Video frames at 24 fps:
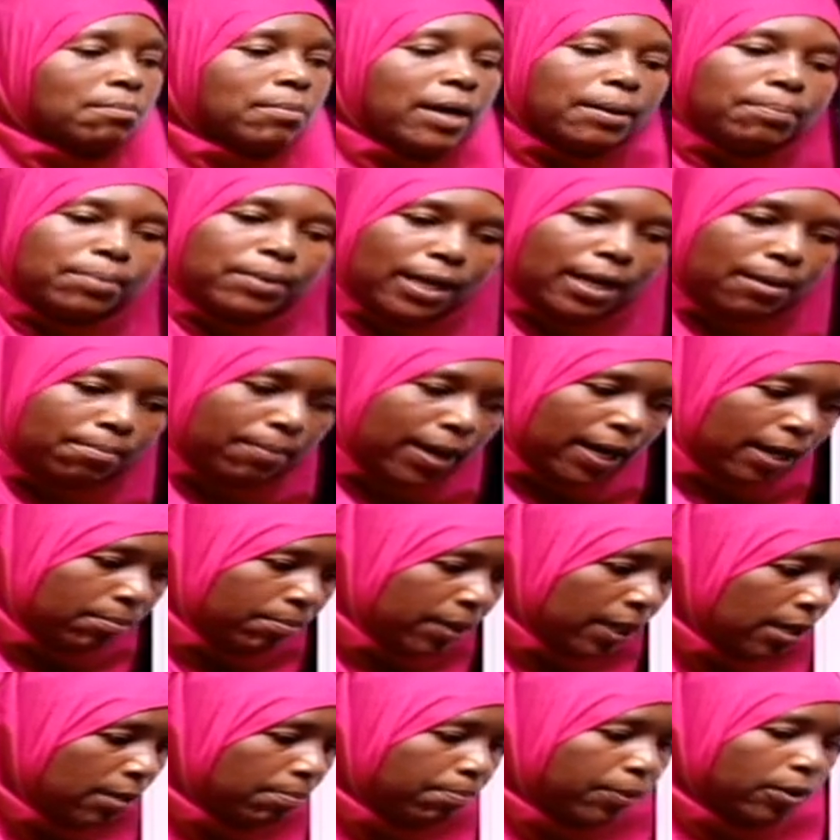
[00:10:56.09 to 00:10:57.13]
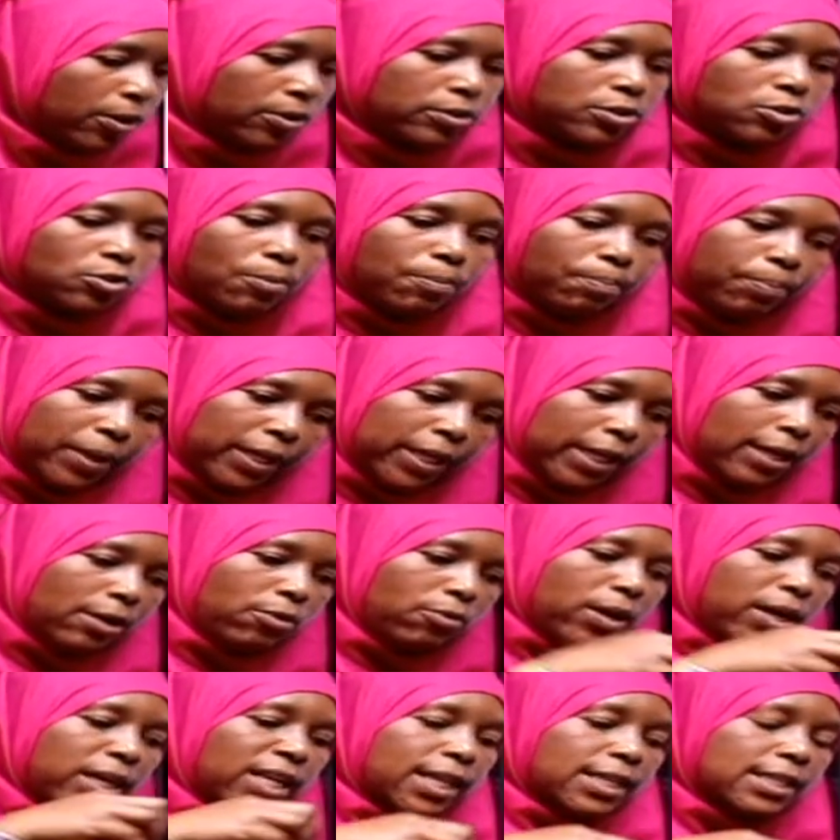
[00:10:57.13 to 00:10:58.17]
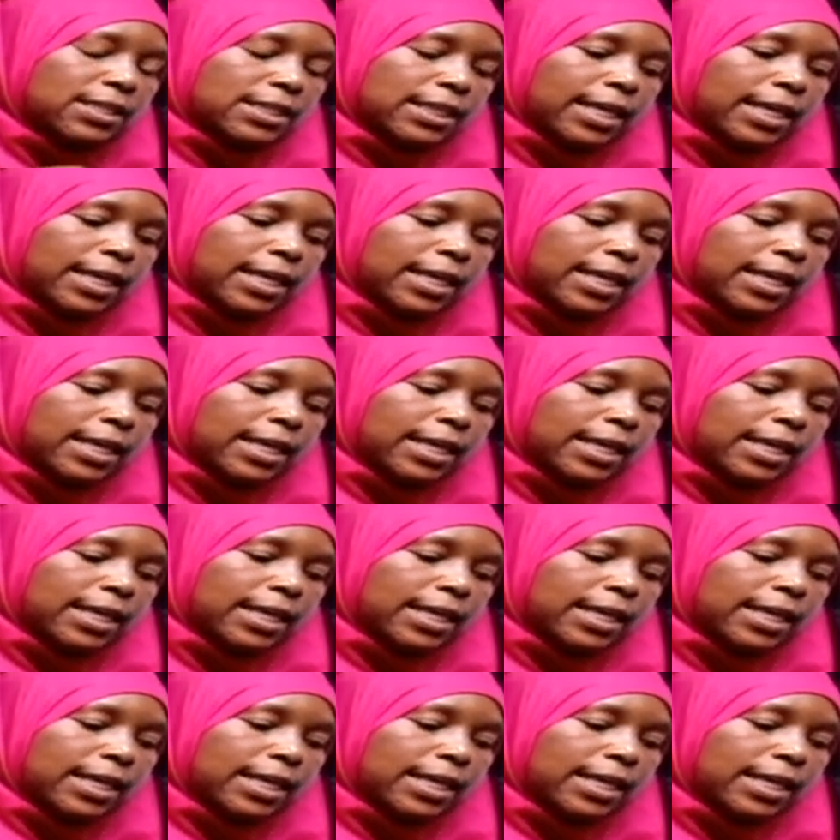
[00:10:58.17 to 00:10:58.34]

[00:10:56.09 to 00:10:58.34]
Maybe among many balls you're picking one and